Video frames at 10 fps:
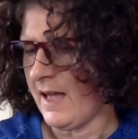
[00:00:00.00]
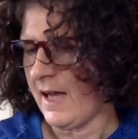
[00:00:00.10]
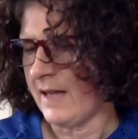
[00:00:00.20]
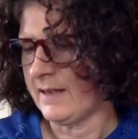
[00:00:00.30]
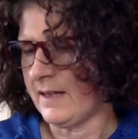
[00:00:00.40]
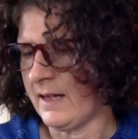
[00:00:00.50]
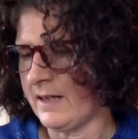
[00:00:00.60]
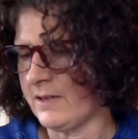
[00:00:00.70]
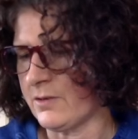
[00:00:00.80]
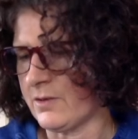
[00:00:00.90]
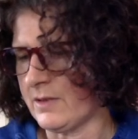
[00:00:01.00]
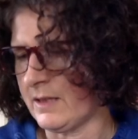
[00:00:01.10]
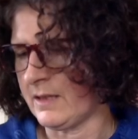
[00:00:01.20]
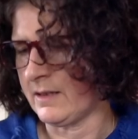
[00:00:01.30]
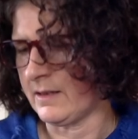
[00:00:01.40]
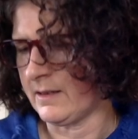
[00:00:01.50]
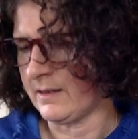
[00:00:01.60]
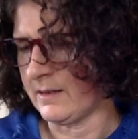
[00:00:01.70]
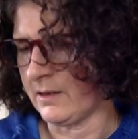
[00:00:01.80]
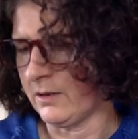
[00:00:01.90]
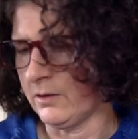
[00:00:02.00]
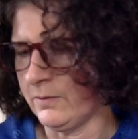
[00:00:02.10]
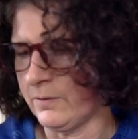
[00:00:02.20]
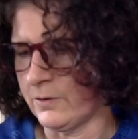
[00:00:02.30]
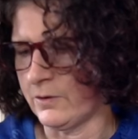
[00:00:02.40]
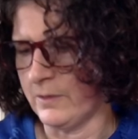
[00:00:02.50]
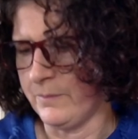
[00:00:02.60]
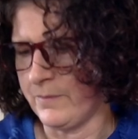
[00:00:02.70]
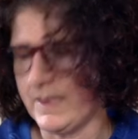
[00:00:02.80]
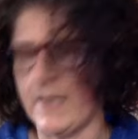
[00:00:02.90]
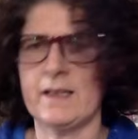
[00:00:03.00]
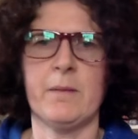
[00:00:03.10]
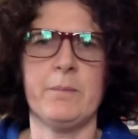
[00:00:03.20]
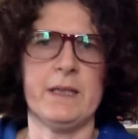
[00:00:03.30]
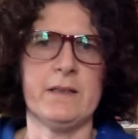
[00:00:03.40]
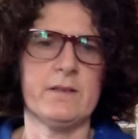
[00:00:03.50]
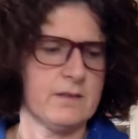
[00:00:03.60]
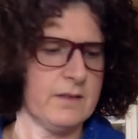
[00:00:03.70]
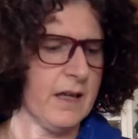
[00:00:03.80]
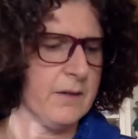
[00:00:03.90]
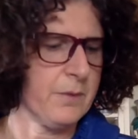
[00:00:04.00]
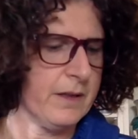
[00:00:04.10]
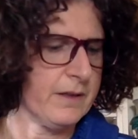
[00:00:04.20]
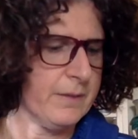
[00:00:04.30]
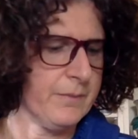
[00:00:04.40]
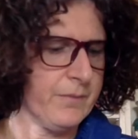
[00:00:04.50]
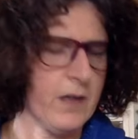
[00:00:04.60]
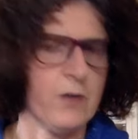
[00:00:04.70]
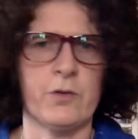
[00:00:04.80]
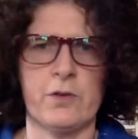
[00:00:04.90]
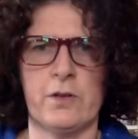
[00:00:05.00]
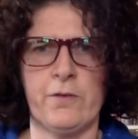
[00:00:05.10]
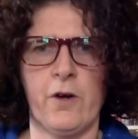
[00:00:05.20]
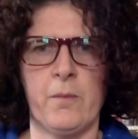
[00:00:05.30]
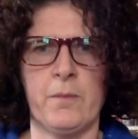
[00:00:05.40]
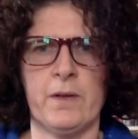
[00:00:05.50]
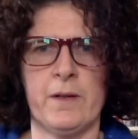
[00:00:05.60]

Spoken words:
and I used the code for Delica beads that I ordered from